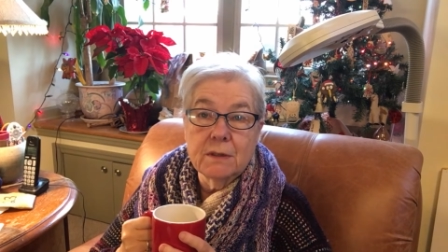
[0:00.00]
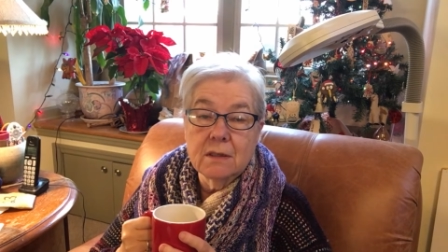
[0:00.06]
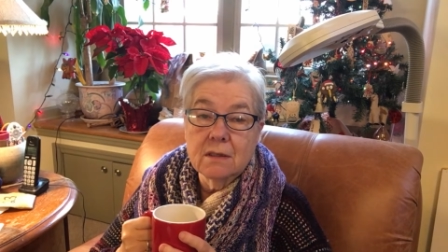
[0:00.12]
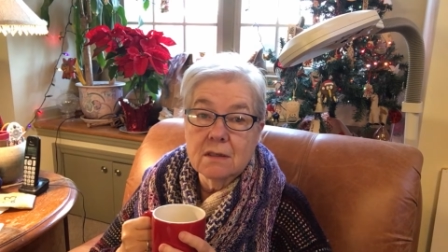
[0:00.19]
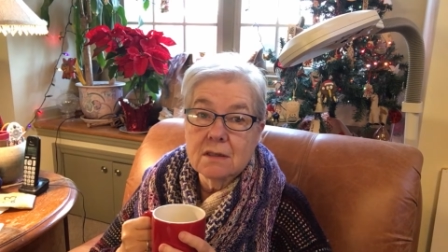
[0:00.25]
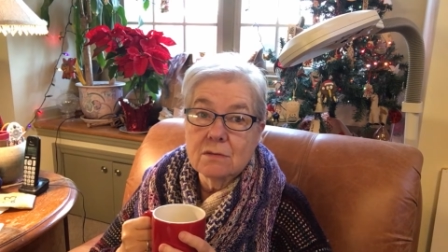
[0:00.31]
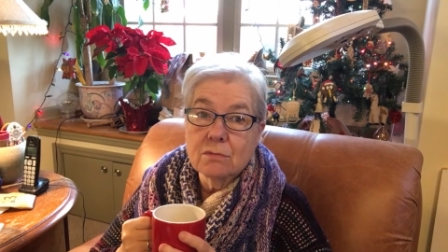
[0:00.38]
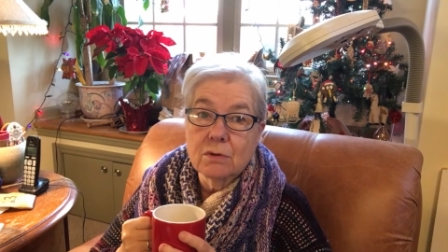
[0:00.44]

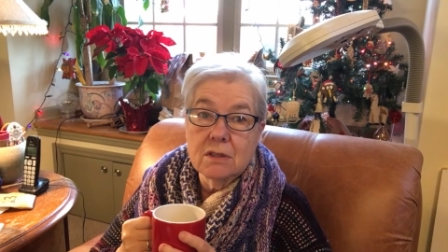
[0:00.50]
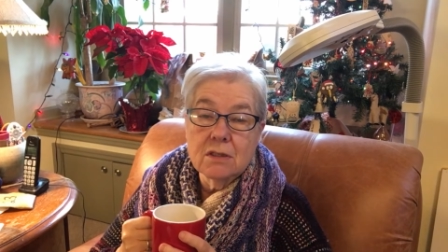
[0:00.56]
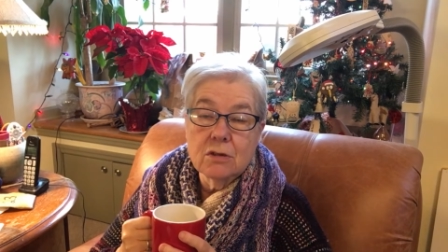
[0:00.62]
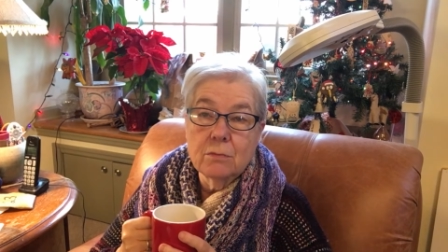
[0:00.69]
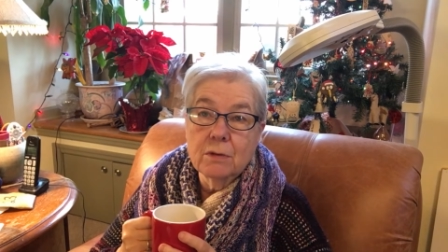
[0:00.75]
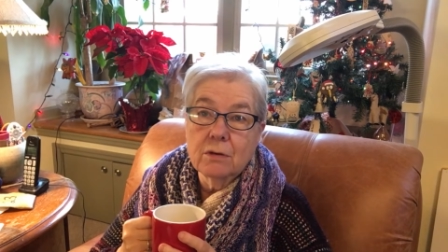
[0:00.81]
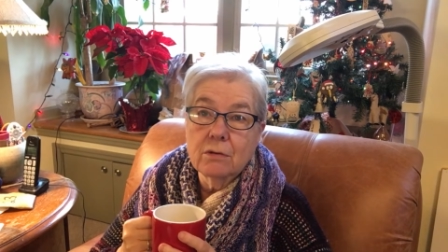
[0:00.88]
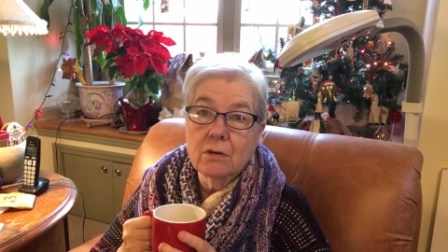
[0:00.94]
because
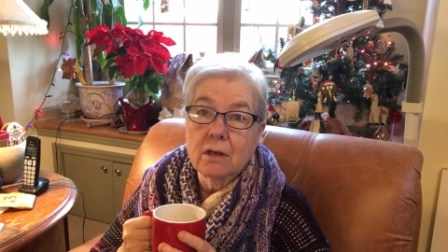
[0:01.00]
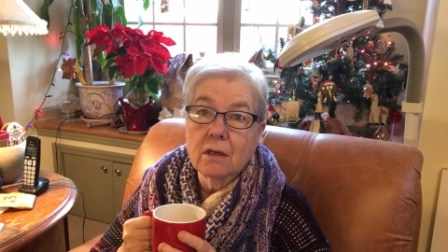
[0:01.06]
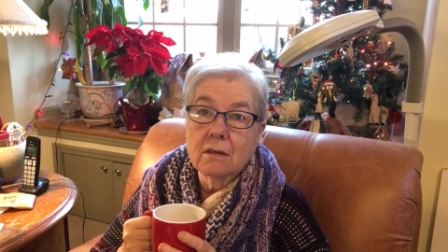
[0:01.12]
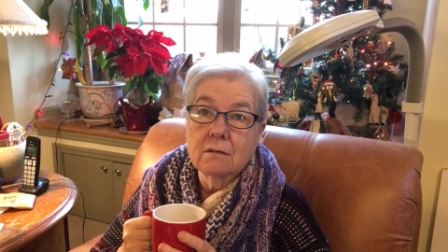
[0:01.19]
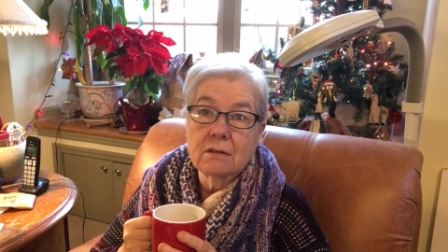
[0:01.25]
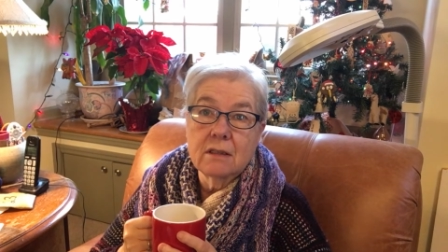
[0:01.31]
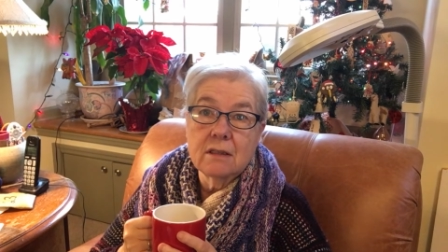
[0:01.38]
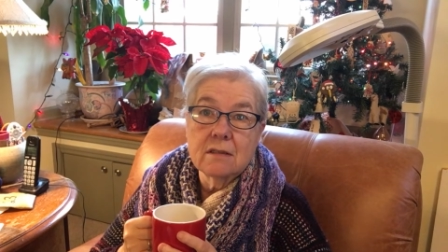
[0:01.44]
once
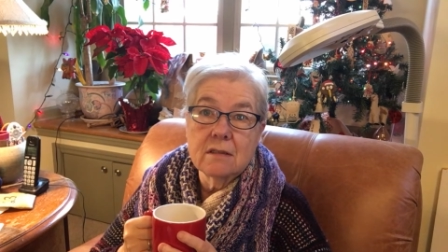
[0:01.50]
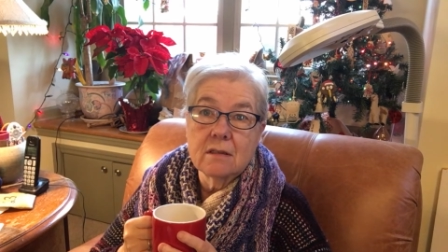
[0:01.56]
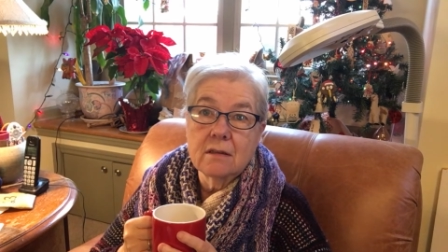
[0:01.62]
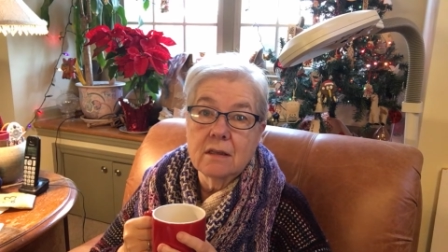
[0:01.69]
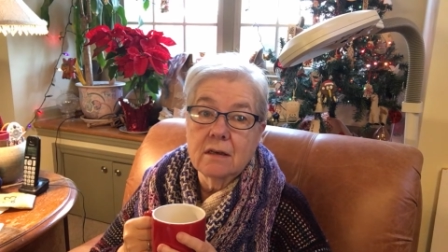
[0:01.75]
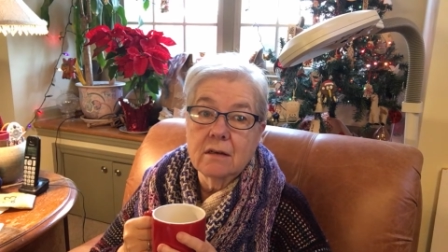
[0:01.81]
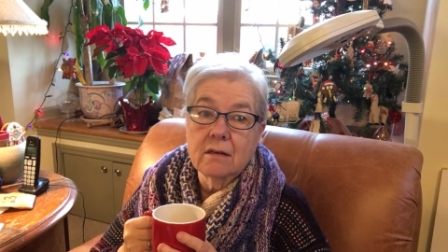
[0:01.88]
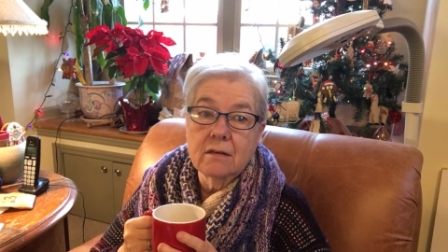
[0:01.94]
Omicron gets
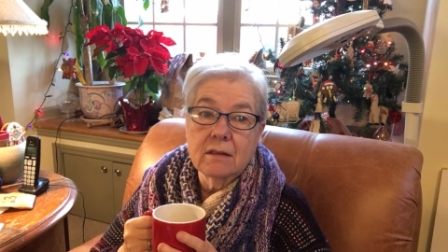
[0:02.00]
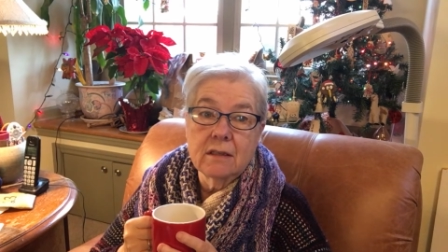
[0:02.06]
in there,